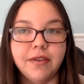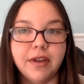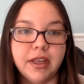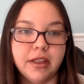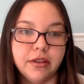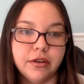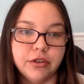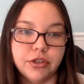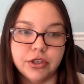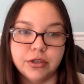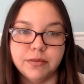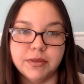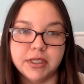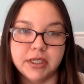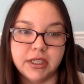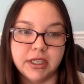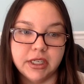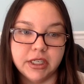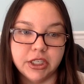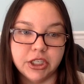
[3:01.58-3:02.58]
have in their
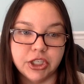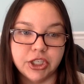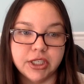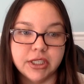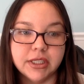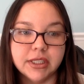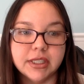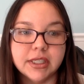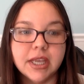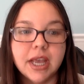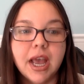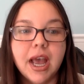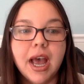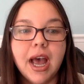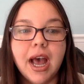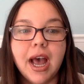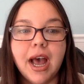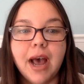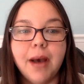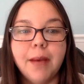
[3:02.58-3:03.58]
terms and conditions.
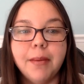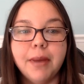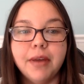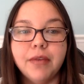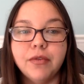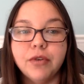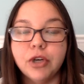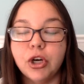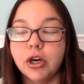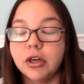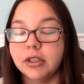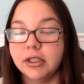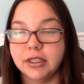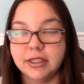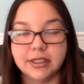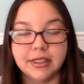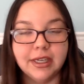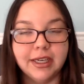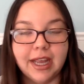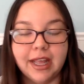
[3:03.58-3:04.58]
And
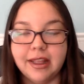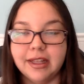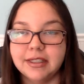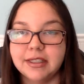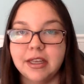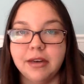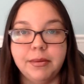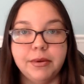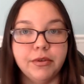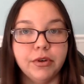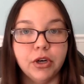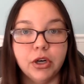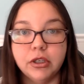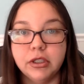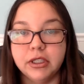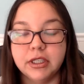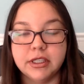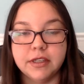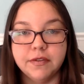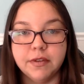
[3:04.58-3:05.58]
regardless, again, that's going to be
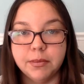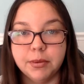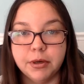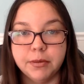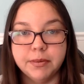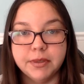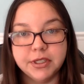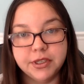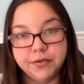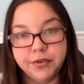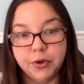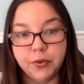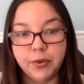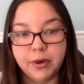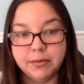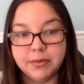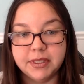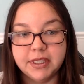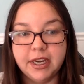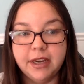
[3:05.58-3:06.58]
regardless of the purpose of
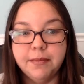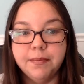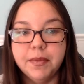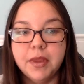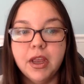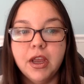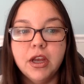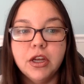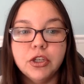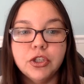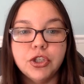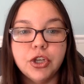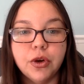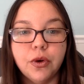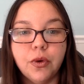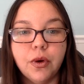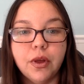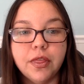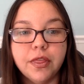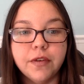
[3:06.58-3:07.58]
your website.
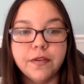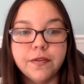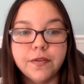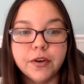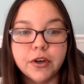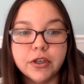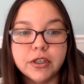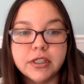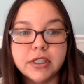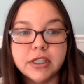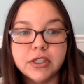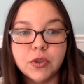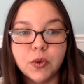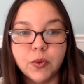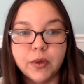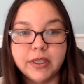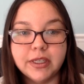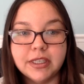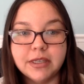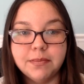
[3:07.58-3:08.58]
So the first
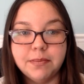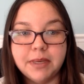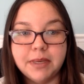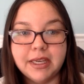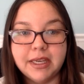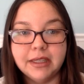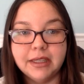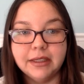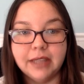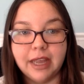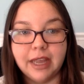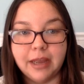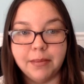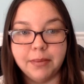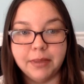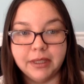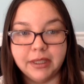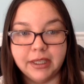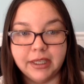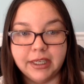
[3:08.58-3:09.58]
is going to be
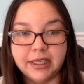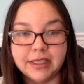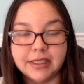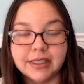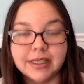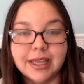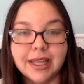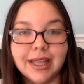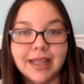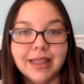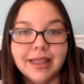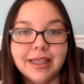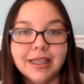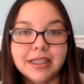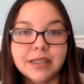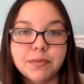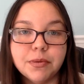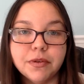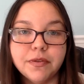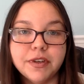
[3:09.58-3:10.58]
liabilities.
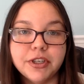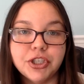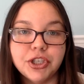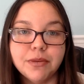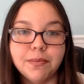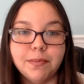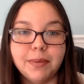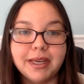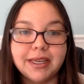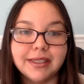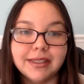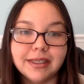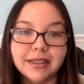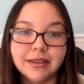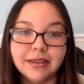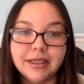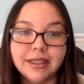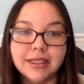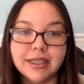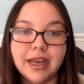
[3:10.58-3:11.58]
This provision
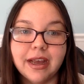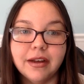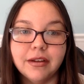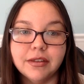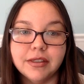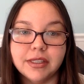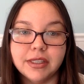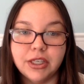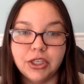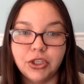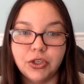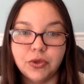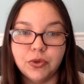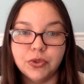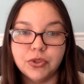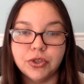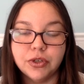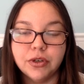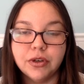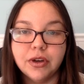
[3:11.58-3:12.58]
basically tells the
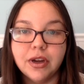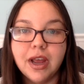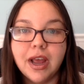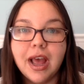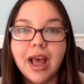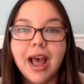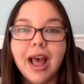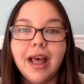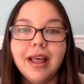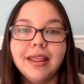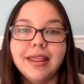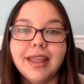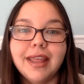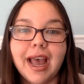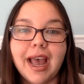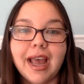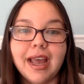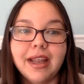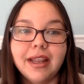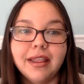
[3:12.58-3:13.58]
user
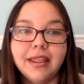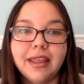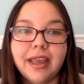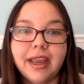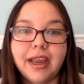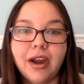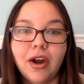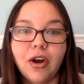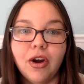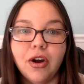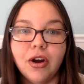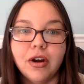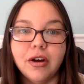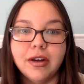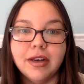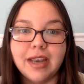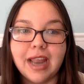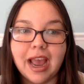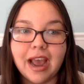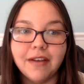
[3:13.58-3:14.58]
that they
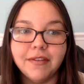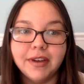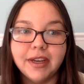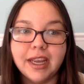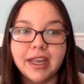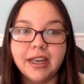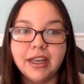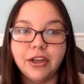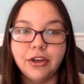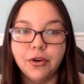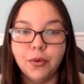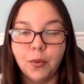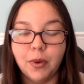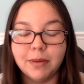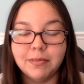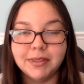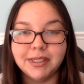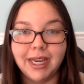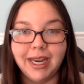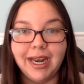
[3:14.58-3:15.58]
are navigating
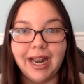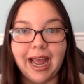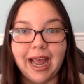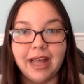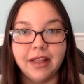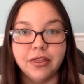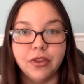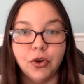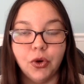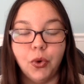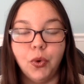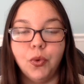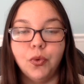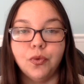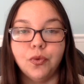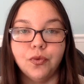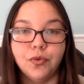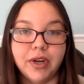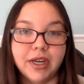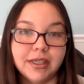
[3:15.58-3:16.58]
your website at their
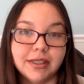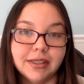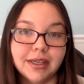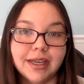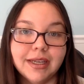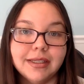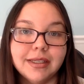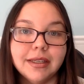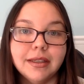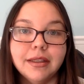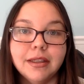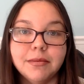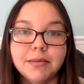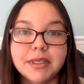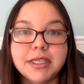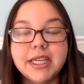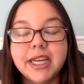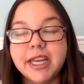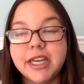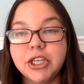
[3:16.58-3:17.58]
own risk. It's a
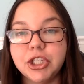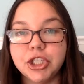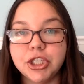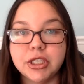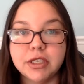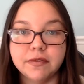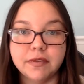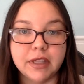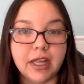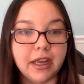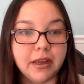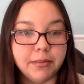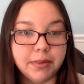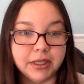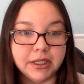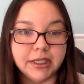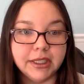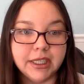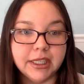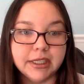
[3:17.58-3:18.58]
limitation of
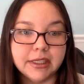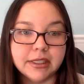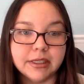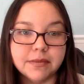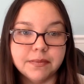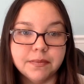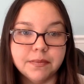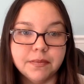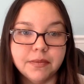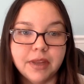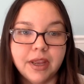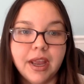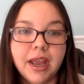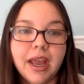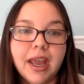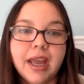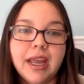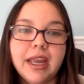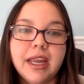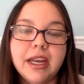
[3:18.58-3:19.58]
liabilities.
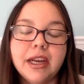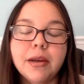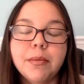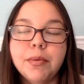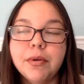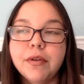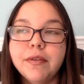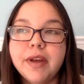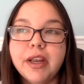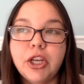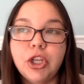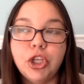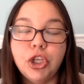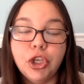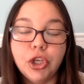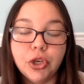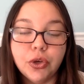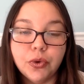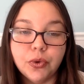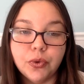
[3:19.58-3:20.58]
It can
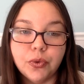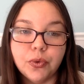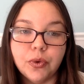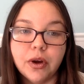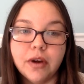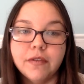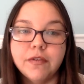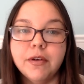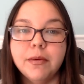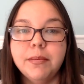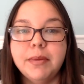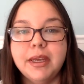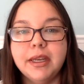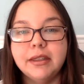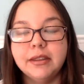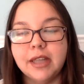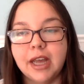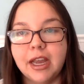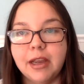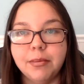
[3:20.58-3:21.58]
prevent you from
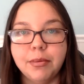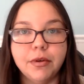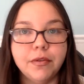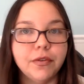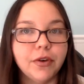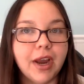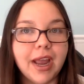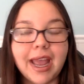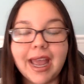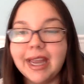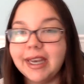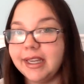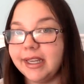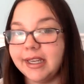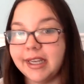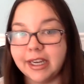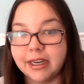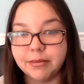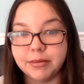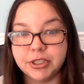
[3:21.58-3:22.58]
being liable for
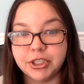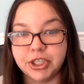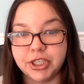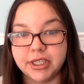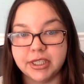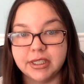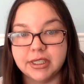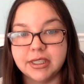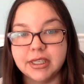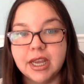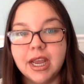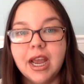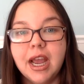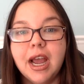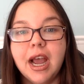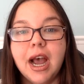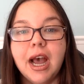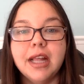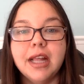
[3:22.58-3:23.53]
any damages